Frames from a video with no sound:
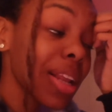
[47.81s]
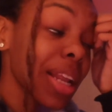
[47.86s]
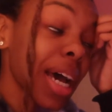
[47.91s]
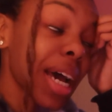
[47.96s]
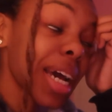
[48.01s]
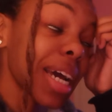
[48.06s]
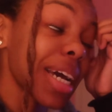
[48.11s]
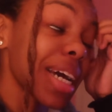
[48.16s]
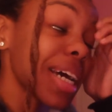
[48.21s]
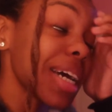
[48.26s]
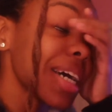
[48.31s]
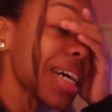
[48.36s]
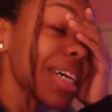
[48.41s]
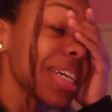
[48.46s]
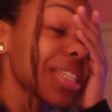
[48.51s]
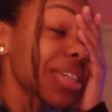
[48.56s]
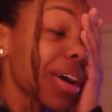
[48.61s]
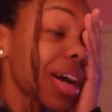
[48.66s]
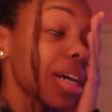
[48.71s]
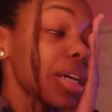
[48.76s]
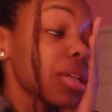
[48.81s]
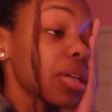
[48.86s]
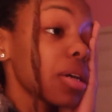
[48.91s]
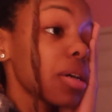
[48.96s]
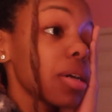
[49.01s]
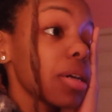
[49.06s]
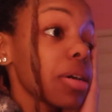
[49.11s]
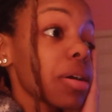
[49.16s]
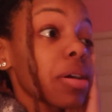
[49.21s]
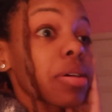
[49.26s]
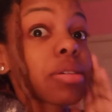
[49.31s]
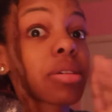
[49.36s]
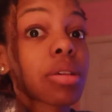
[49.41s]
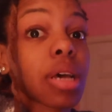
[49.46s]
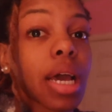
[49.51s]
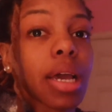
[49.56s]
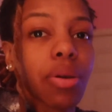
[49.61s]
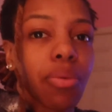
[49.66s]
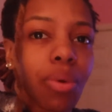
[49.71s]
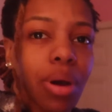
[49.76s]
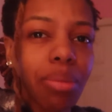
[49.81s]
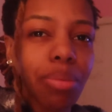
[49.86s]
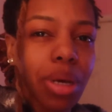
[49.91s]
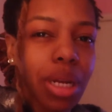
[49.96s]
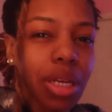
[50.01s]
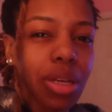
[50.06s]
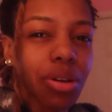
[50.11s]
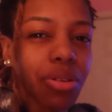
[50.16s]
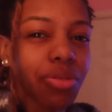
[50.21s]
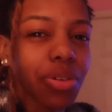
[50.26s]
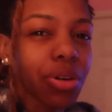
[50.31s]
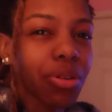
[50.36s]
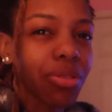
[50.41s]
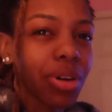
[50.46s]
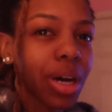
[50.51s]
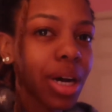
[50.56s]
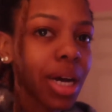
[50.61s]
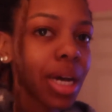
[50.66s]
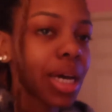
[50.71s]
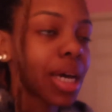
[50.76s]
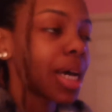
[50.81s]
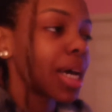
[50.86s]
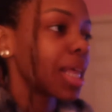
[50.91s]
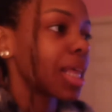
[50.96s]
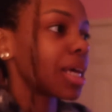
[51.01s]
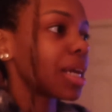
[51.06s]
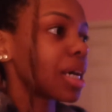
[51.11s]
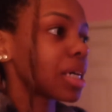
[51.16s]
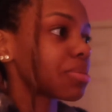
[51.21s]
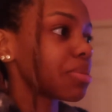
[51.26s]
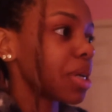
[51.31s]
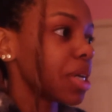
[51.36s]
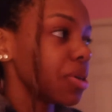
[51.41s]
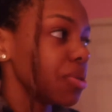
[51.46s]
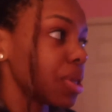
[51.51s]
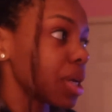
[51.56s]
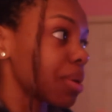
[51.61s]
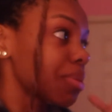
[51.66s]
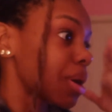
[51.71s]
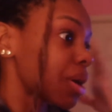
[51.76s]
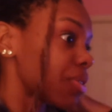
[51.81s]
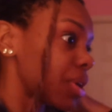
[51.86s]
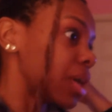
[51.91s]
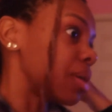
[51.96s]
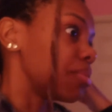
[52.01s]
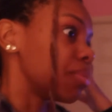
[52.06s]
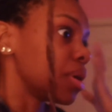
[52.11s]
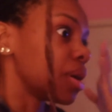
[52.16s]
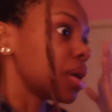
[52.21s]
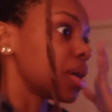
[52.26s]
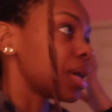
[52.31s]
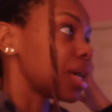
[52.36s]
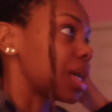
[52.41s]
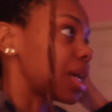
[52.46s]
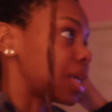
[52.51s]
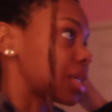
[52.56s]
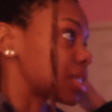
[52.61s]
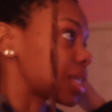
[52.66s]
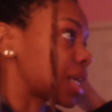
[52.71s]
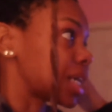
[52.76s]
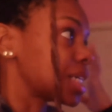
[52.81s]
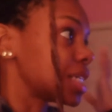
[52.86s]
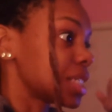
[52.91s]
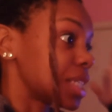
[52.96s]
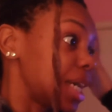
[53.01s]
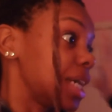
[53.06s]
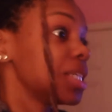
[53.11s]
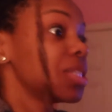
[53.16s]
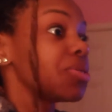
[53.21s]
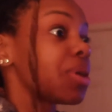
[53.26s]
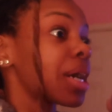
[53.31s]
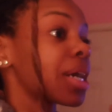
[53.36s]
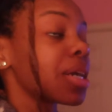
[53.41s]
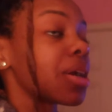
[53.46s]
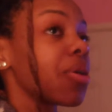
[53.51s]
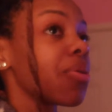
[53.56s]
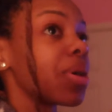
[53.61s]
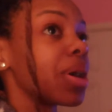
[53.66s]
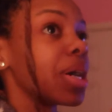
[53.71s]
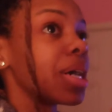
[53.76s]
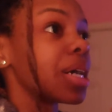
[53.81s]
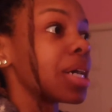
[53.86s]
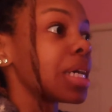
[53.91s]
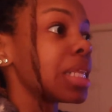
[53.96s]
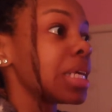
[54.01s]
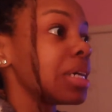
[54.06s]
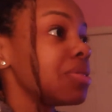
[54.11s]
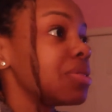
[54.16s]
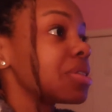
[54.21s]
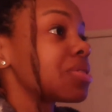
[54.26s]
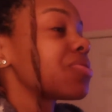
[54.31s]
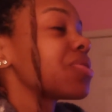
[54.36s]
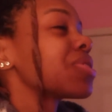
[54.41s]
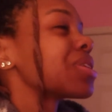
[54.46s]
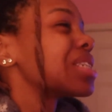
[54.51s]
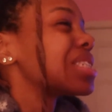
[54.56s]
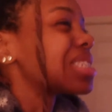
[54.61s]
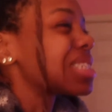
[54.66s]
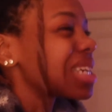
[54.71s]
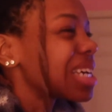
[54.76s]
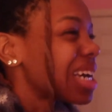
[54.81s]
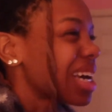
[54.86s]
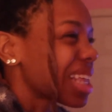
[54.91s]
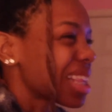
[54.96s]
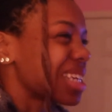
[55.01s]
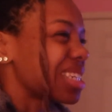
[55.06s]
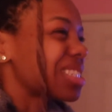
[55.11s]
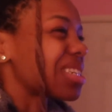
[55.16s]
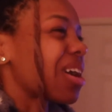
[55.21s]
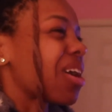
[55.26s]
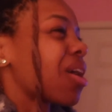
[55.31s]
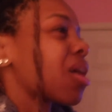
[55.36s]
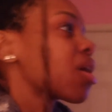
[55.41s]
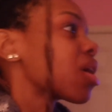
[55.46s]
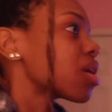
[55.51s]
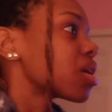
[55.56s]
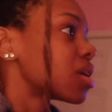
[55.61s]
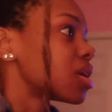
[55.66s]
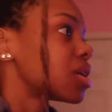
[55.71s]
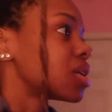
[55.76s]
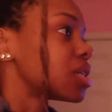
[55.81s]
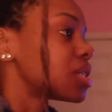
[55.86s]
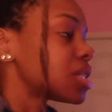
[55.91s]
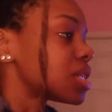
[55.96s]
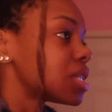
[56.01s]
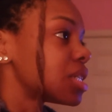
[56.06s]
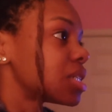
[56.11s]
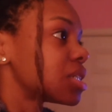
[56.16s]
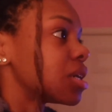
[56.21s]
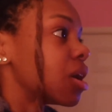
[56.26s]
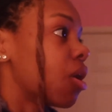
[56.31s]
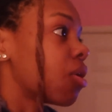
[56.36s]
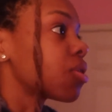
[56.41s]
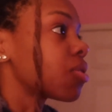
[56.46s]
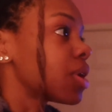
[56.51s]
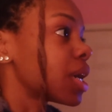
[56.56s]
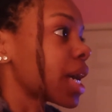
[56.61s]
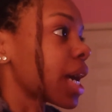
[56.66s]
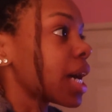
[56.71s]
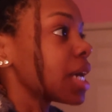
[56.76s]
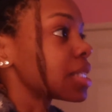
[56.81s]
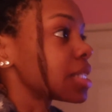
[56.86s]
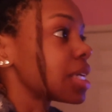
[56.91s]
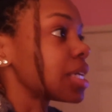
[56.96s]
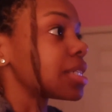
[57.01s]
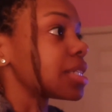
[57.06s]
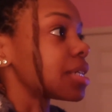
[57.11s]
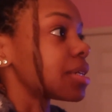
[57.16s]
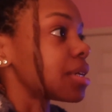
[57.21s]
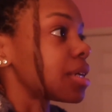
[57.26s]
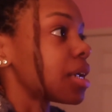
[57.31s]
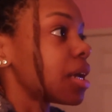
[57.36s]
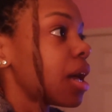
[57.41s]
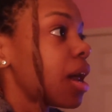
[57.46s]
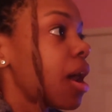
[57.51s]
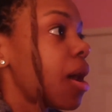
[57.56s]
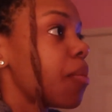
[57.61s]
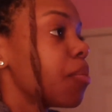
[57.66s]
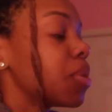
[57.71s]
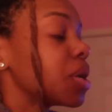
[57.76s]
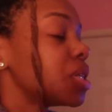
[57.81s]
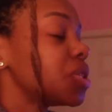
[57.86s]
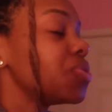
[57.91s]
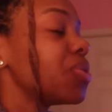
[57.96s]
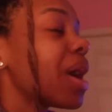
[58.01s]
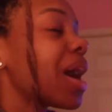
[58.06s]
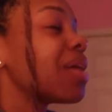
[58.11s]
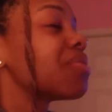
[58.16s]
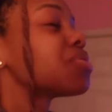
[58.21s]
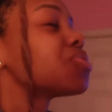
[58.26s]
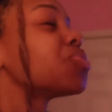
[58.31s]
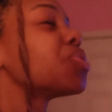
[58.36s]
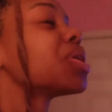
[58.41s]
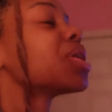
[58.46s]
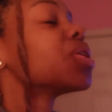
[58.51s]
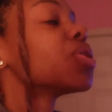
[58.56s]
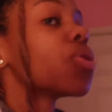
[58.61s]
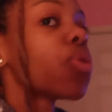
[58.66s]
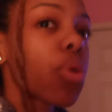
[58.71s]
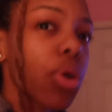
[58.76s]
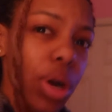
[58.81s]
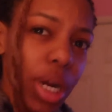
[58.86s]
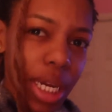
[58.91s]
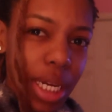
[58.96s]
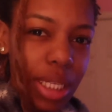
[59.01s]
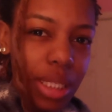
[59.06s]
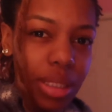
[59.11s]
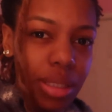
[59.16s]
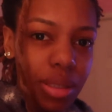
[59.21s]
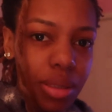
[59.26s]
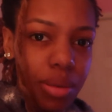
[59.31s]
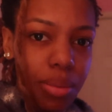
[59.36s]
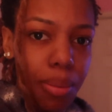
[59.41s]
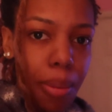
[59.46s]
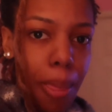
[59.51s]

Like, it's crazy, because it's like one minute you can feel fine, the next minute you think about a vape, and it's like it just hits you out of nowhere, and then you just feel this urge to just go to a gas station, but you have to ignore it.